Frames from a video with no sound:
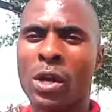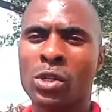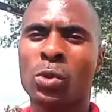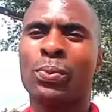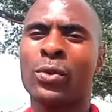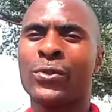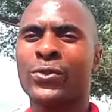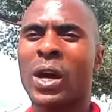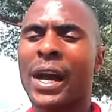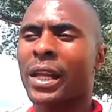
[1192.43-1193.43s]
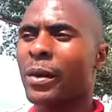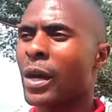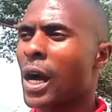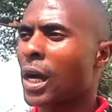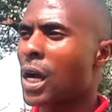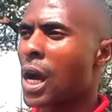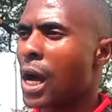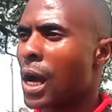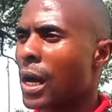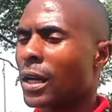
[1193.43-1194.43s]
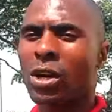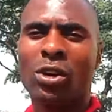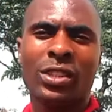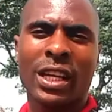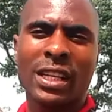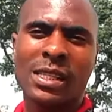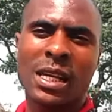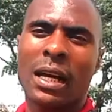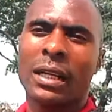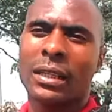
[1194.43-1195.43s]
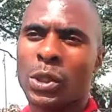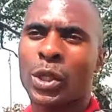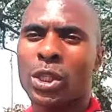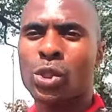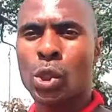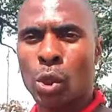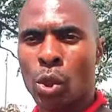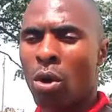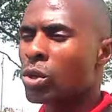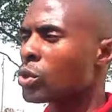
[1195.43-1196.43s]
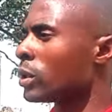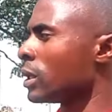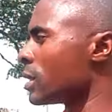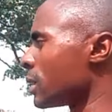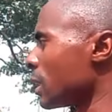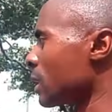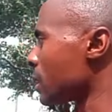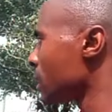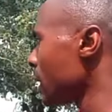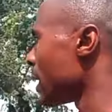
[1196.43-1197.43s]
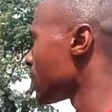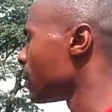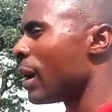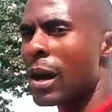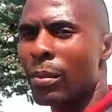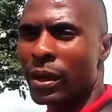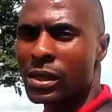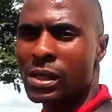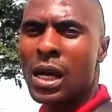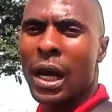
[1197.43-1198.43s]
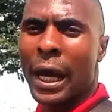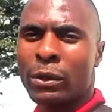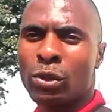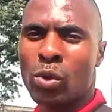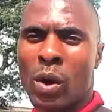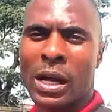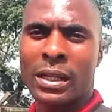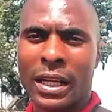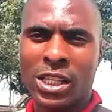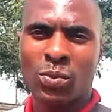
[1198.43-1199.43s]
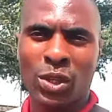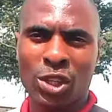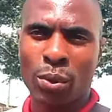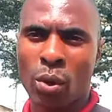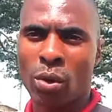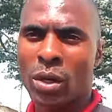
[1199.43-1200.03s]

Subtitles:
to prove to other continents that you can do also these things as Zimbabweans, and we don't want less people